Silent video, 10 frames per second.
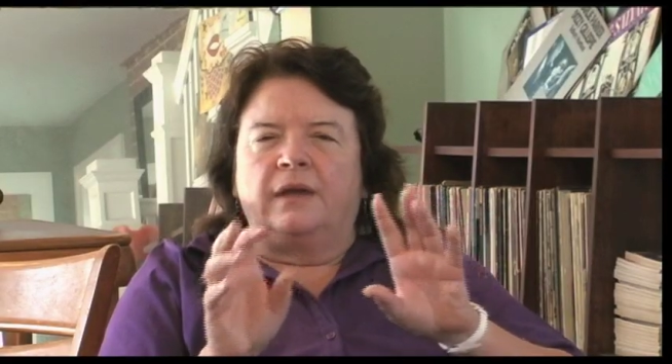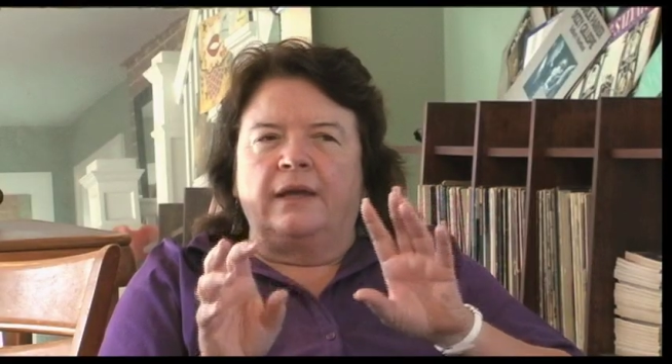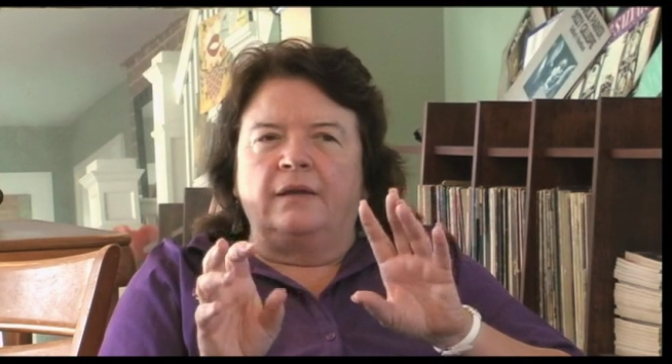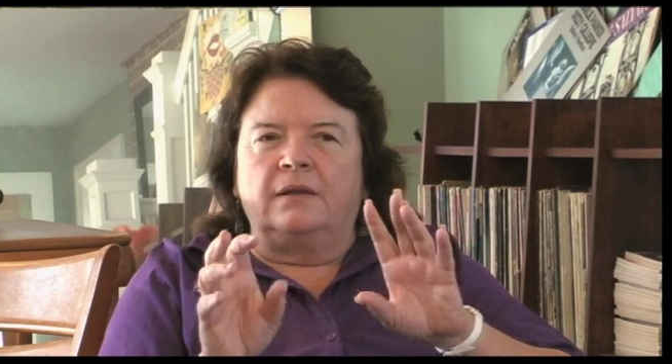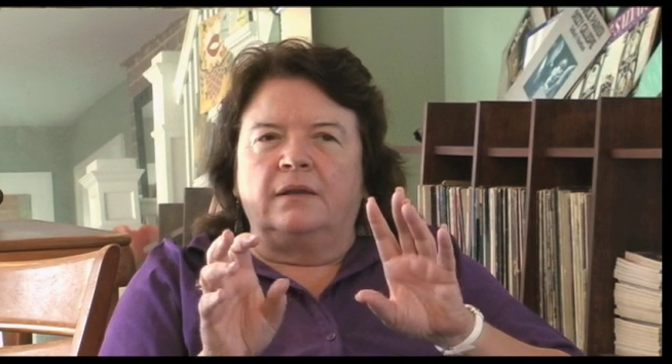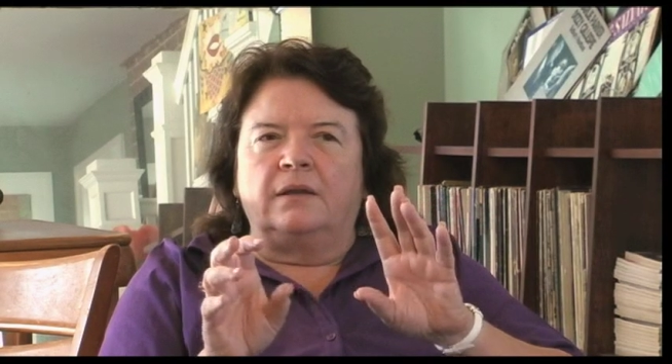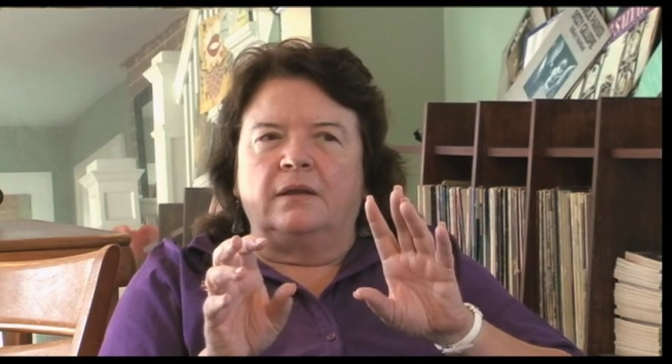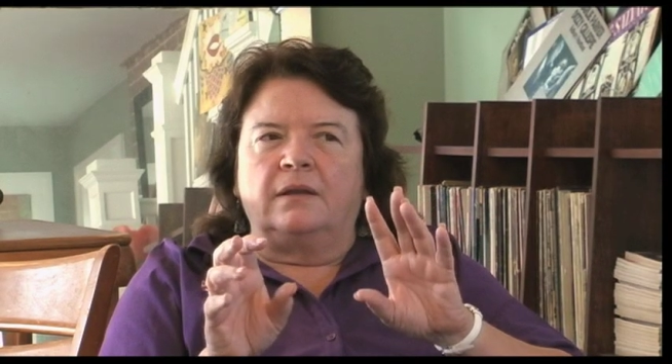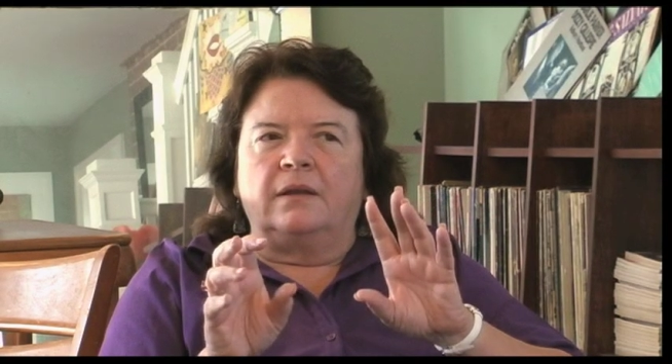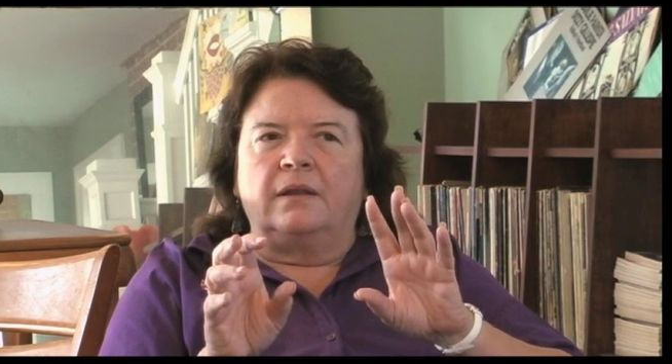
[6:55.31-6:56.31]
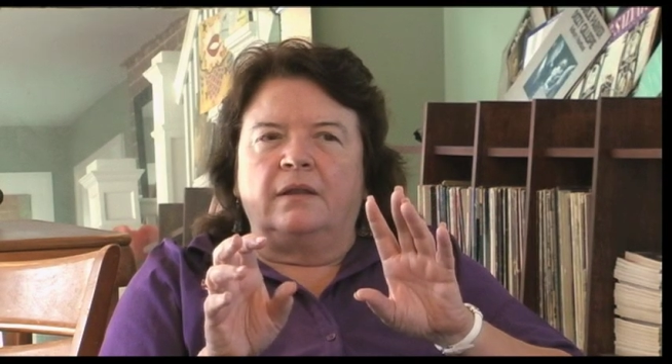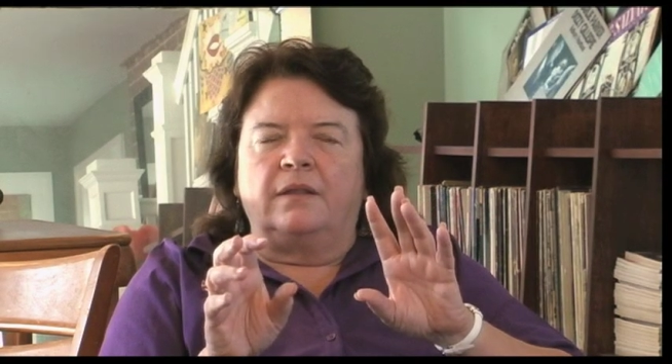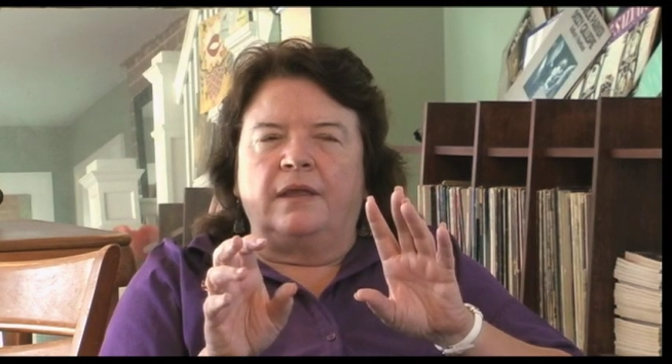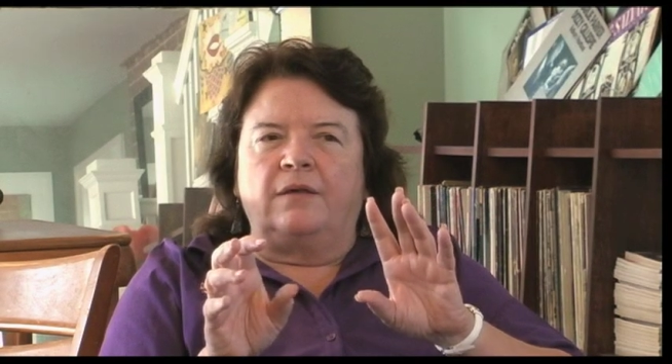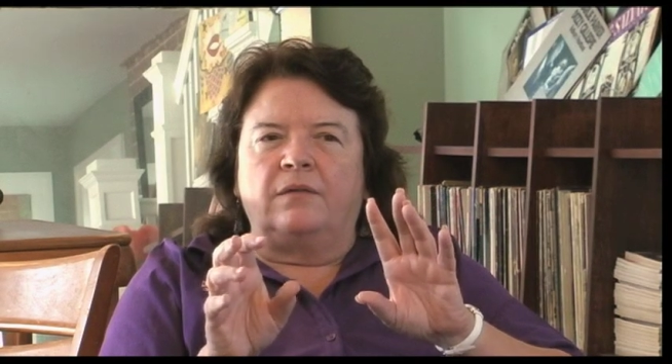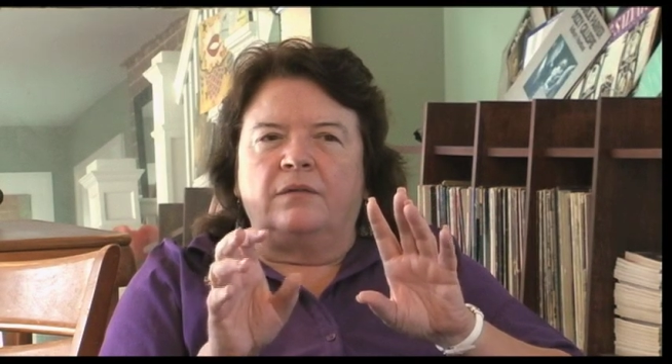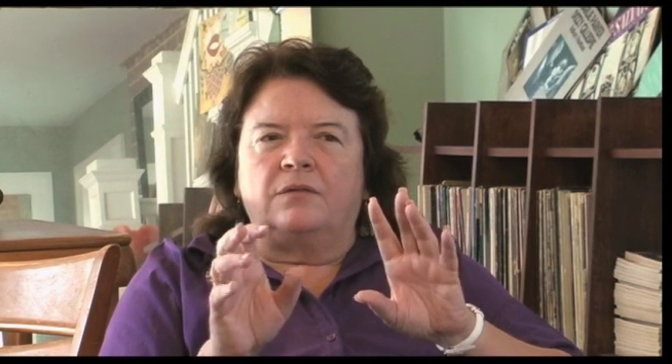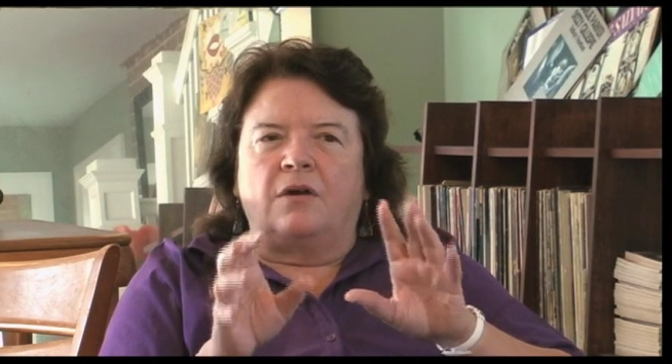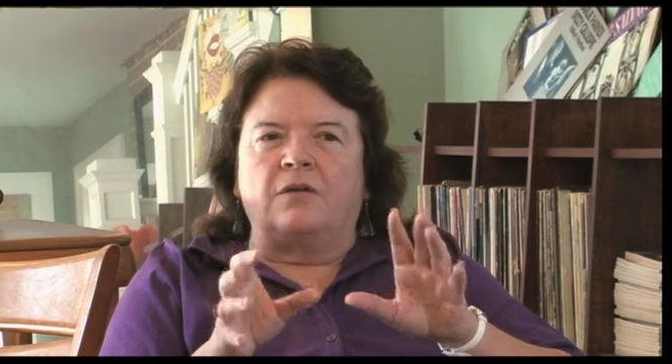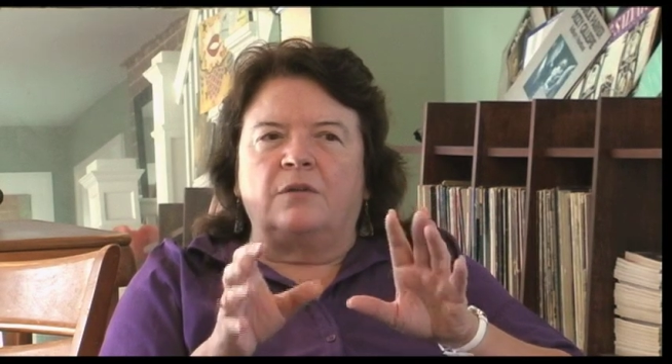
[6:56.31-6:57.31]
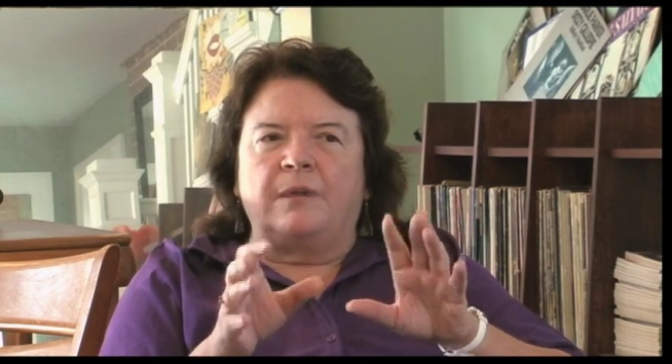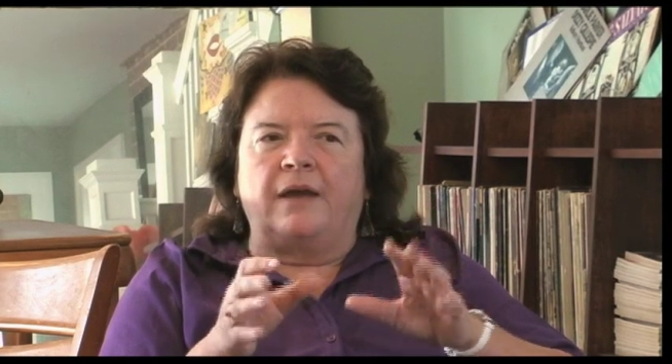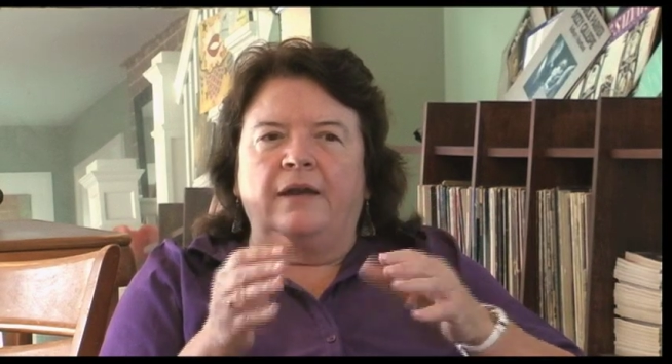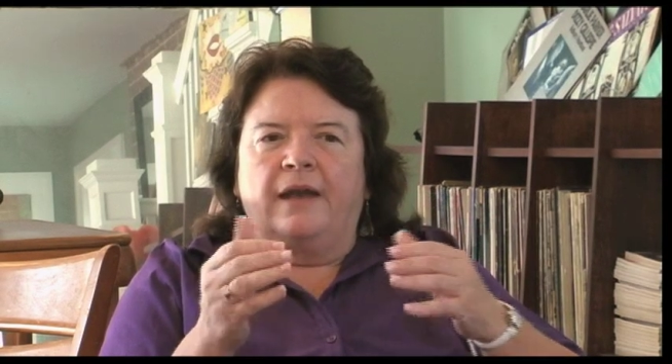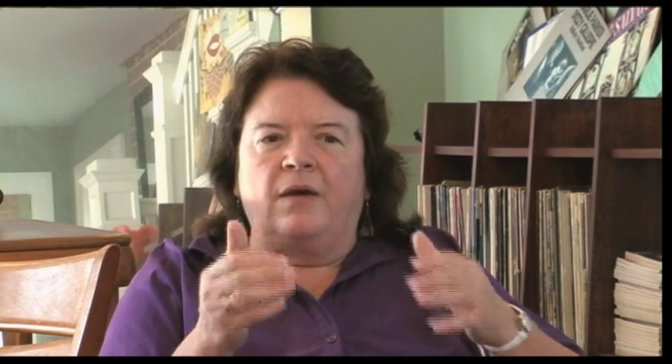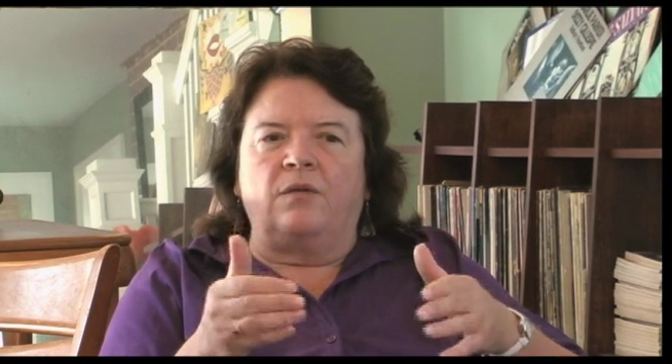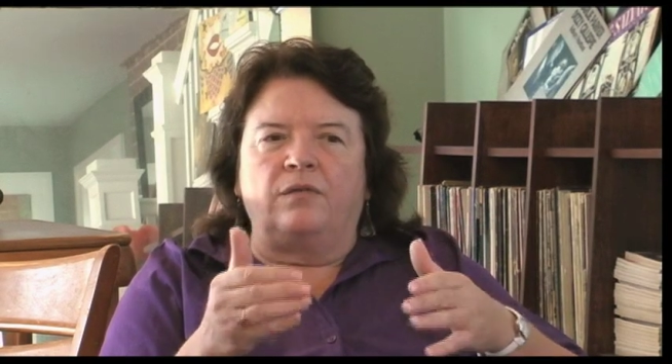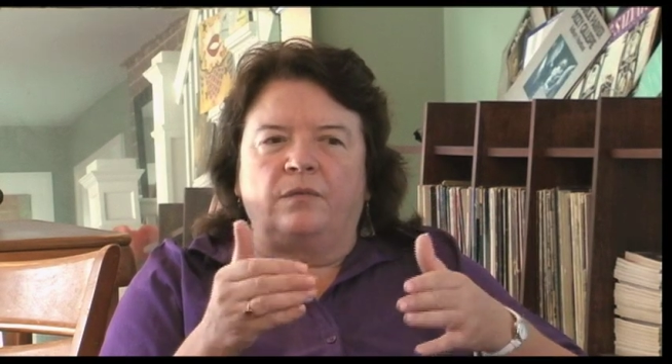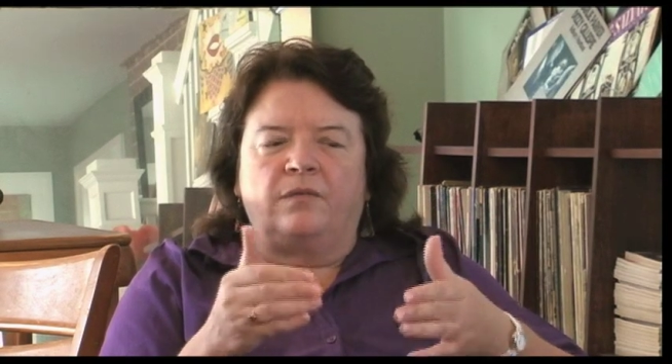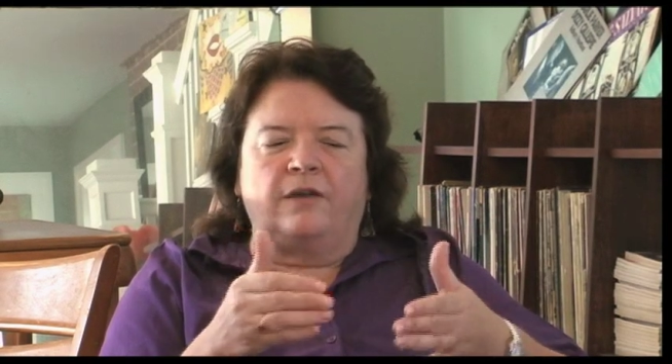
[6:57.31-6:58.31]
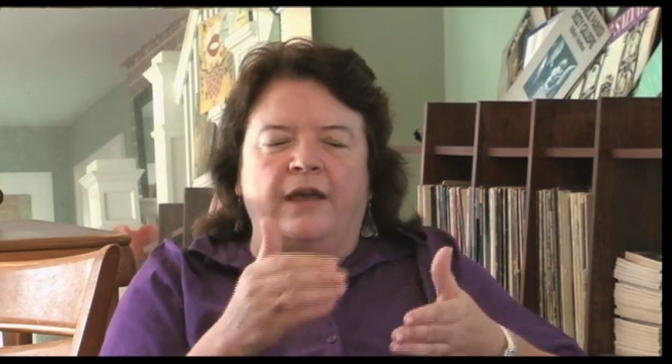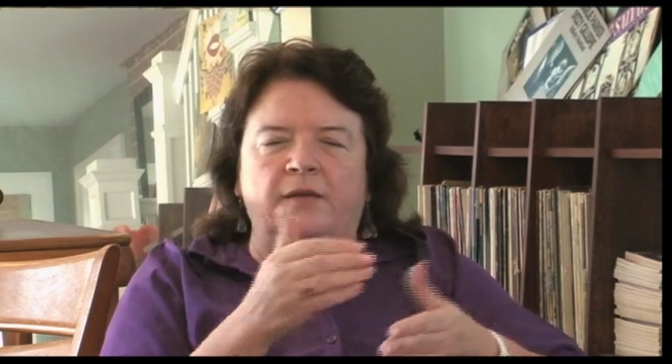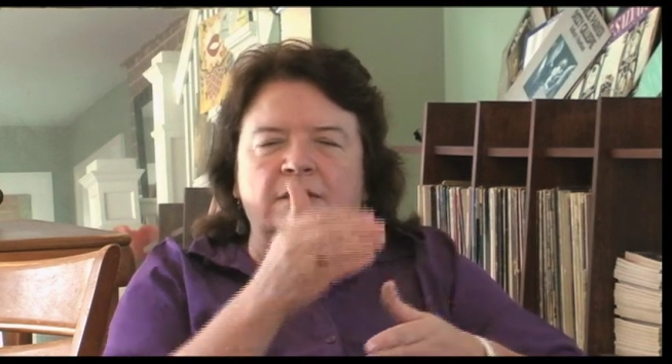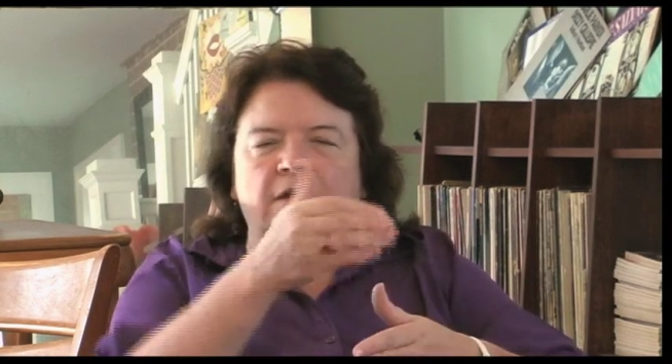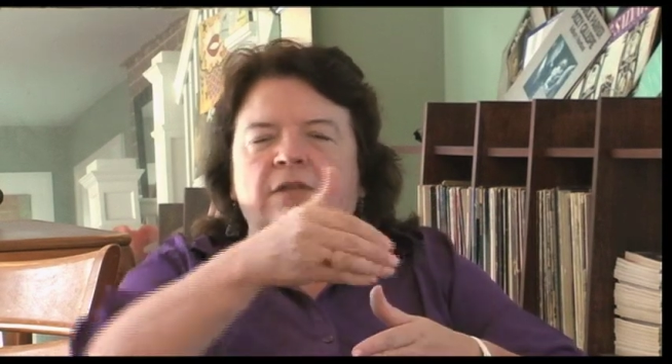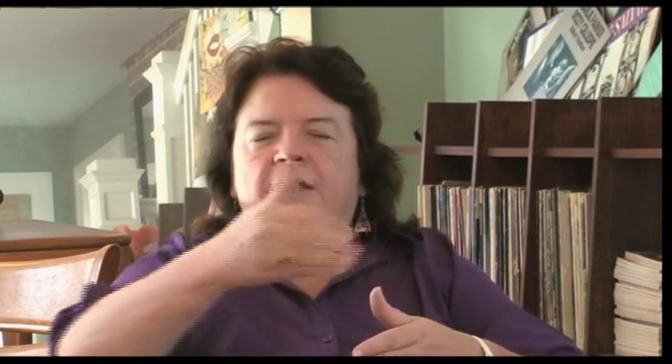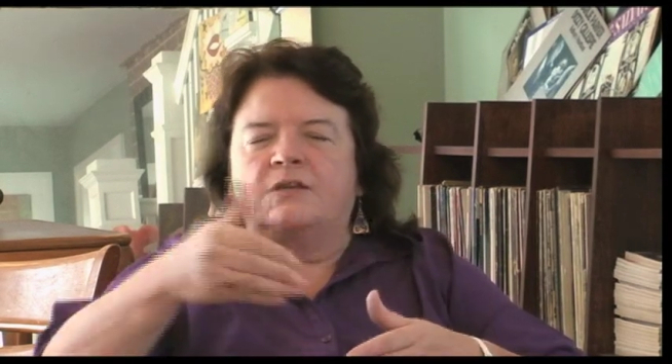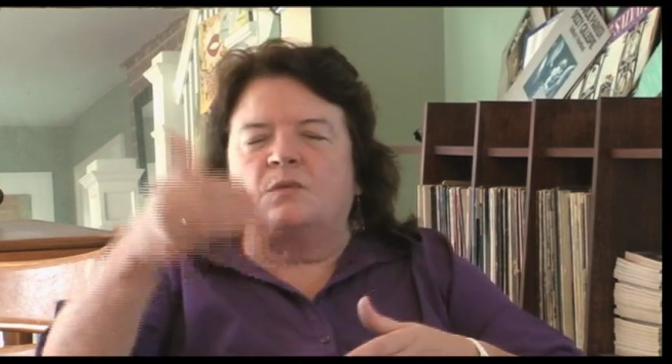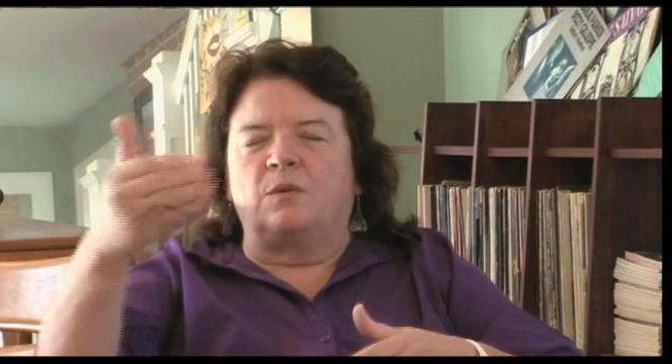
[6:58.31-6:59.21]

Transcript: And they talked about how if I hadn't done this,